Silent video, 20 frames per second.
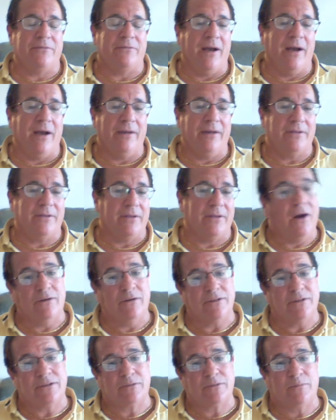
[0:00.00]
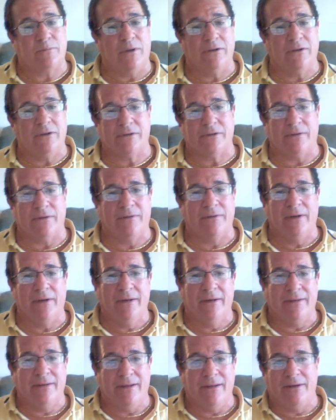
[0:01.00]
and you think, oh, it's explosive
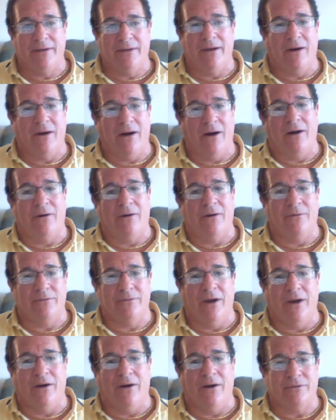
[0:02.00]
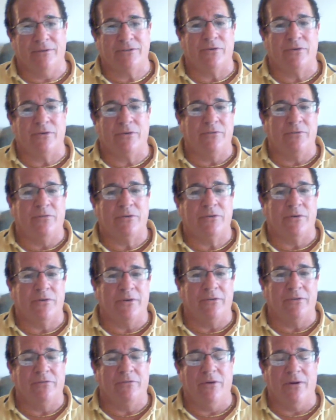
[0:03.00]
then you go, oh, no, it was
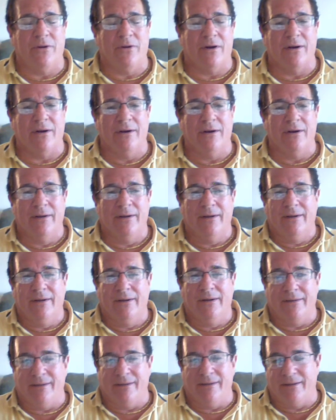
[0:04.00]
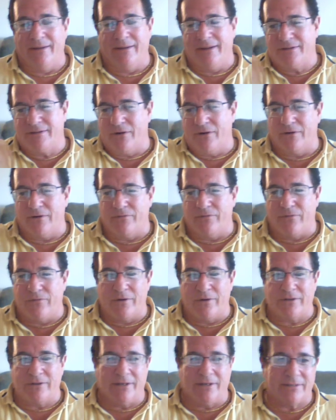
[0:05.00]
24-24, and then they scored four
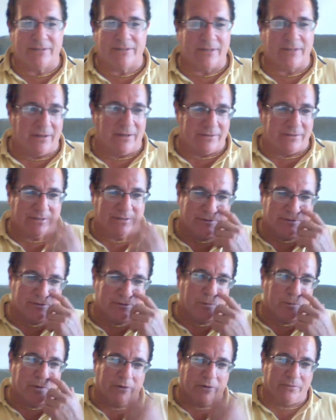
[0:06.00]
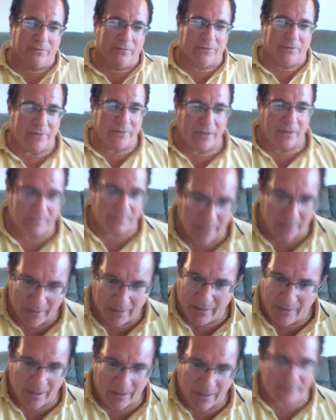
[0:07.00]
touchdowns in the stupid overtime.
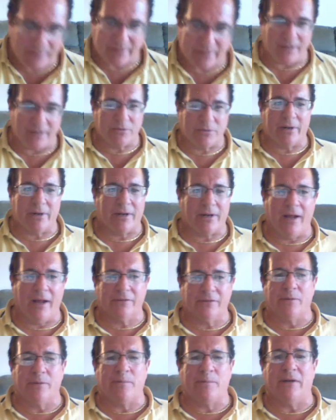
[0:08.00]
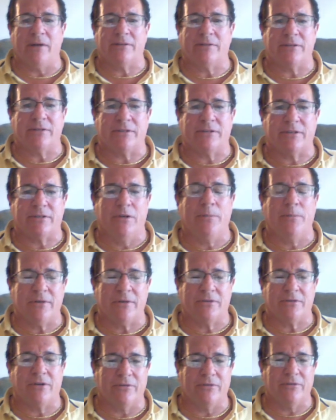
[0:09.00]
I, I swear college football is the
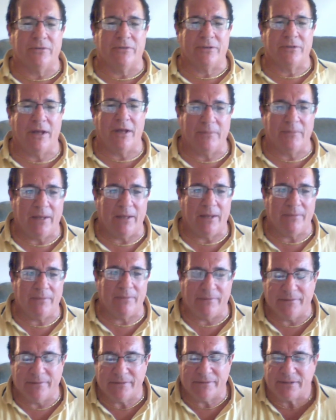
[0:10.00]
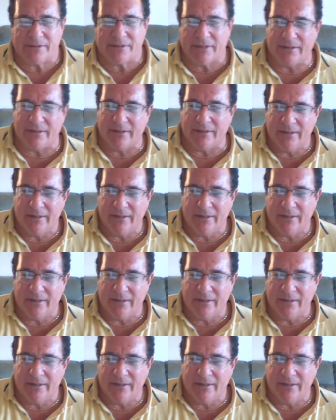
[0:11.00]
stupidest overtime game I've ever seen.